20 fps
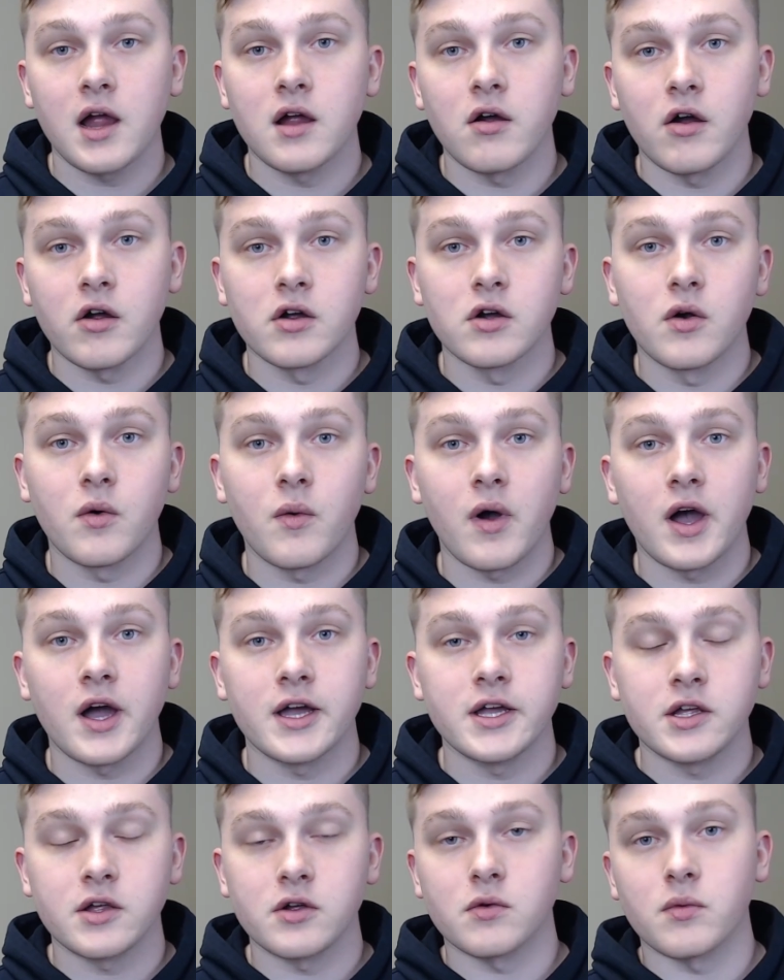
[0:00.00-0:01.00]

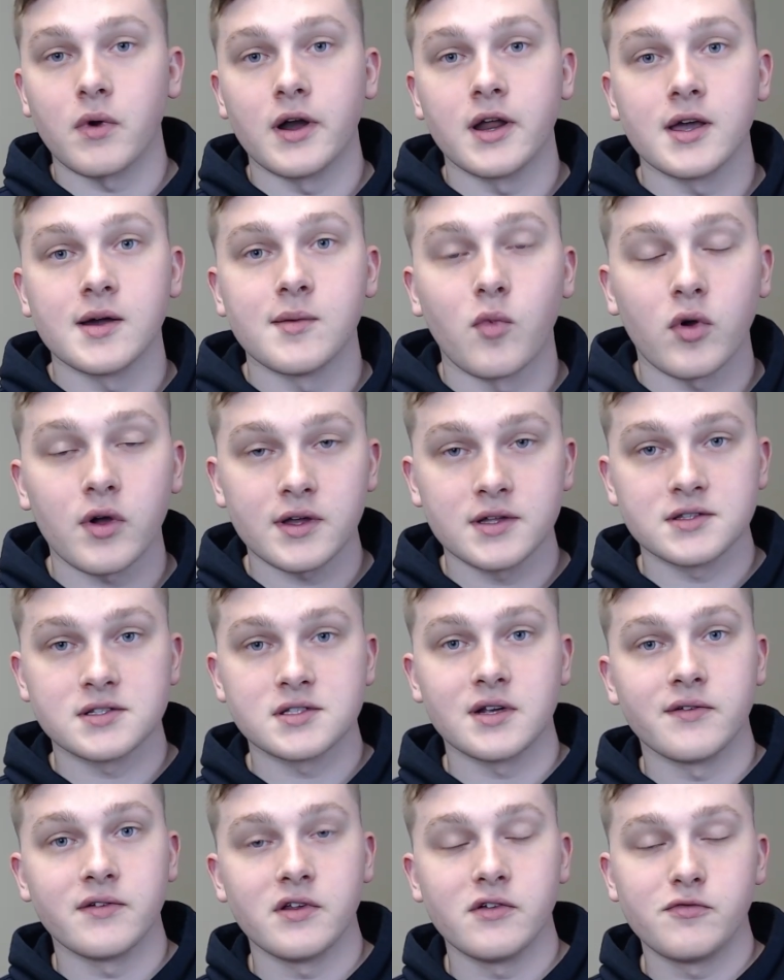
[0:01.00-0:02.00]
ROI, you're running a more
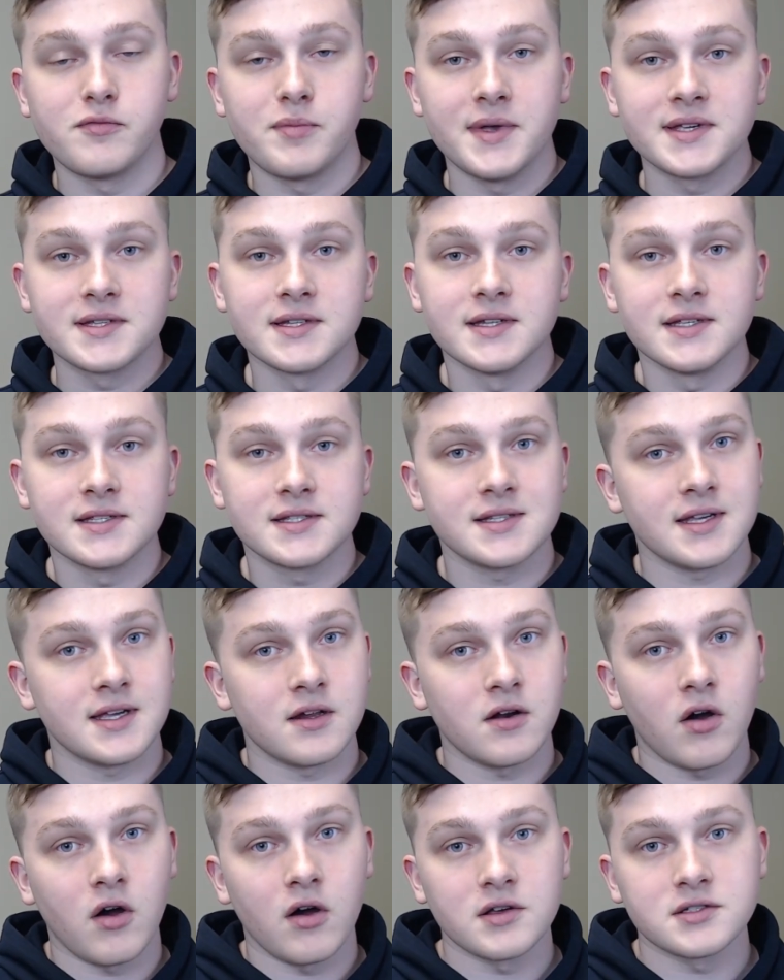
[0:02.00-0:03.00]
conservative business and
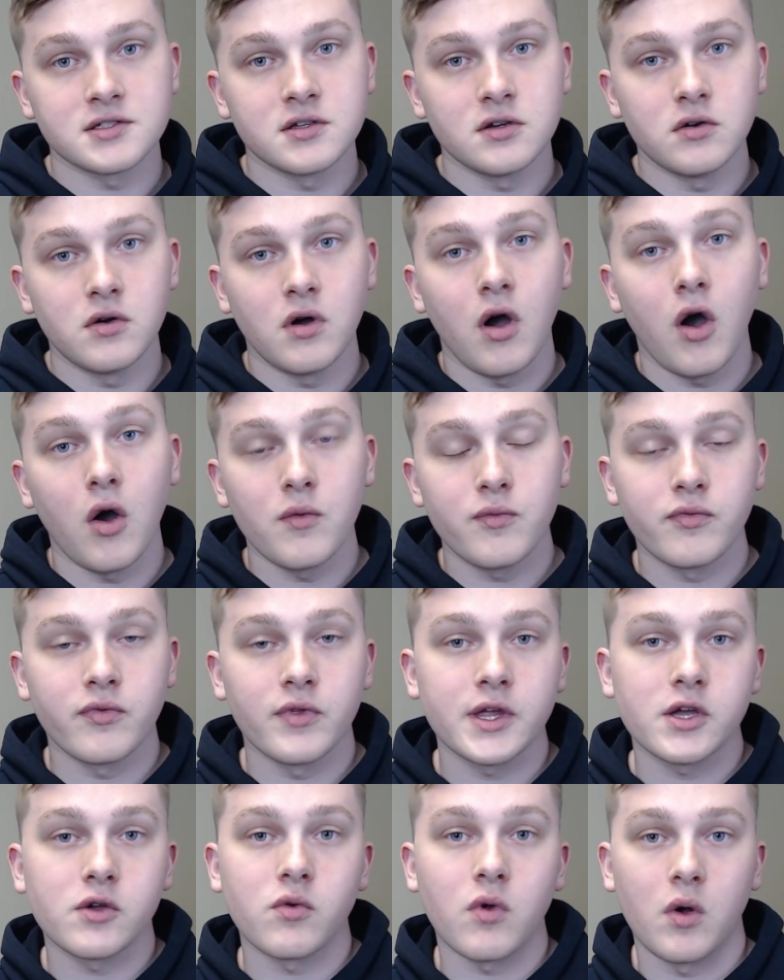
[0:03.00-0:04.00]
also
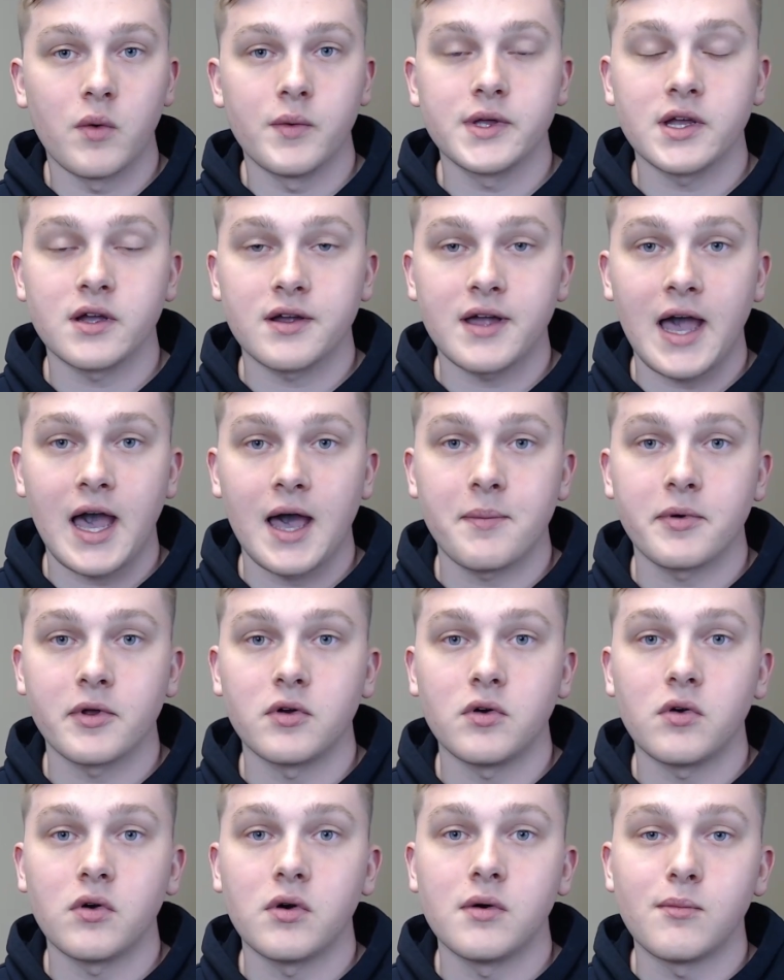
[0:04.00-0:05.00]
hopefully growing your
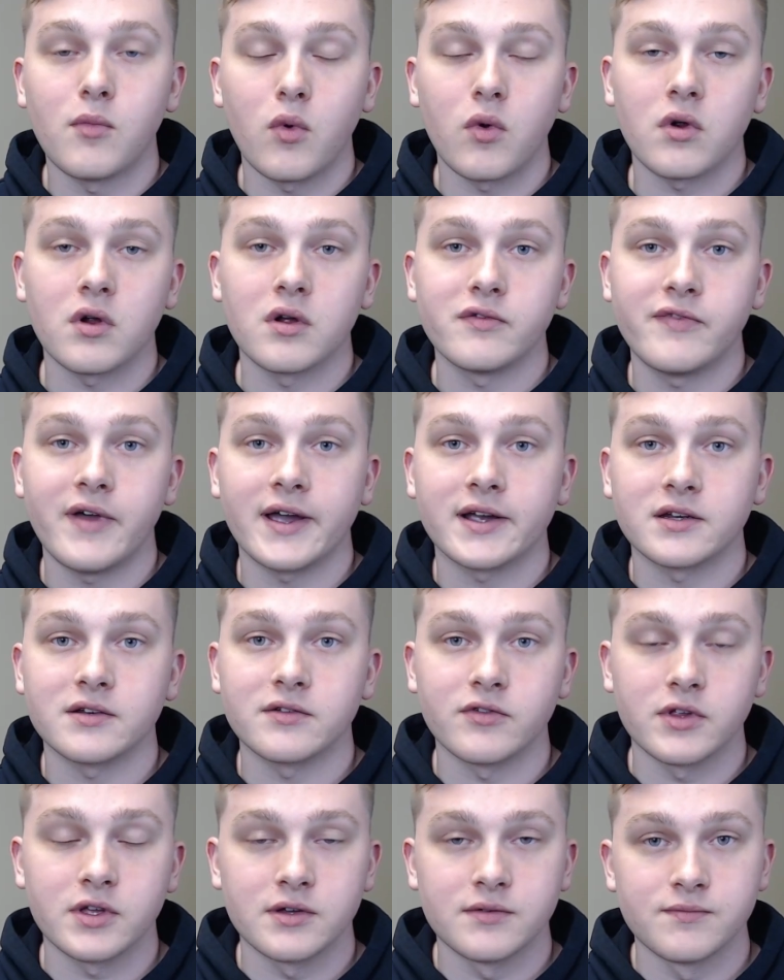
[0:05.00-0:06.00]
capital more
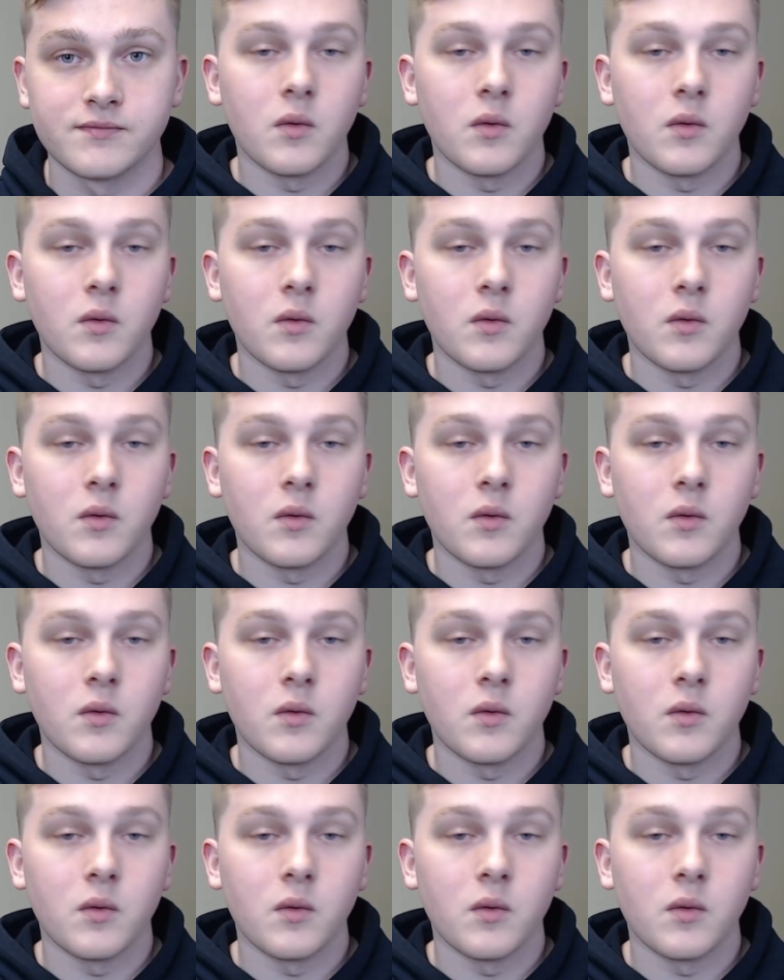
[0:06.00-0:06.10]
effectively.